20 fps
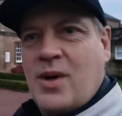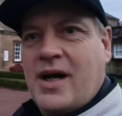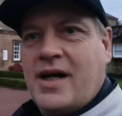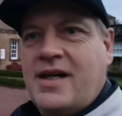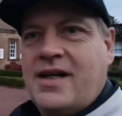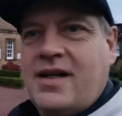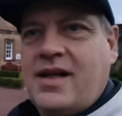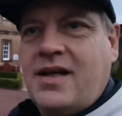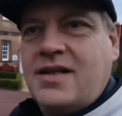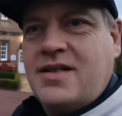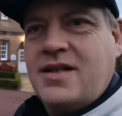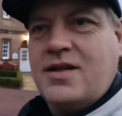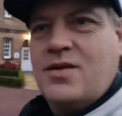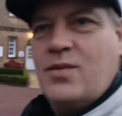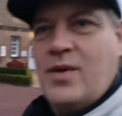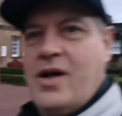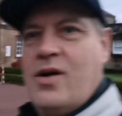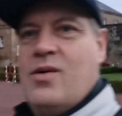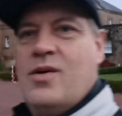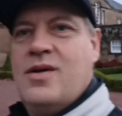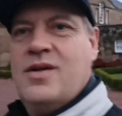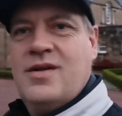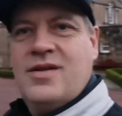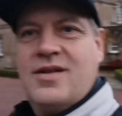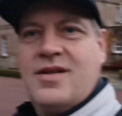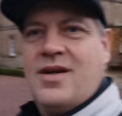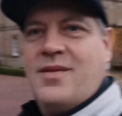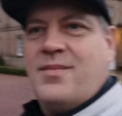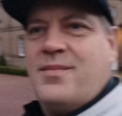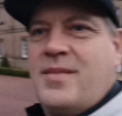back of this as well.
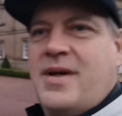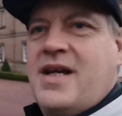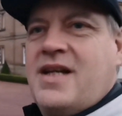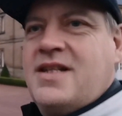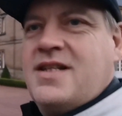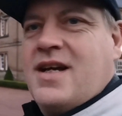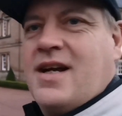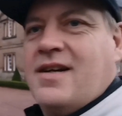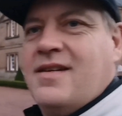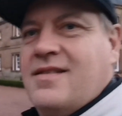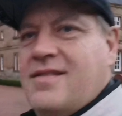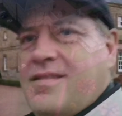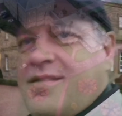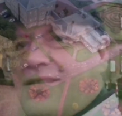Amazing.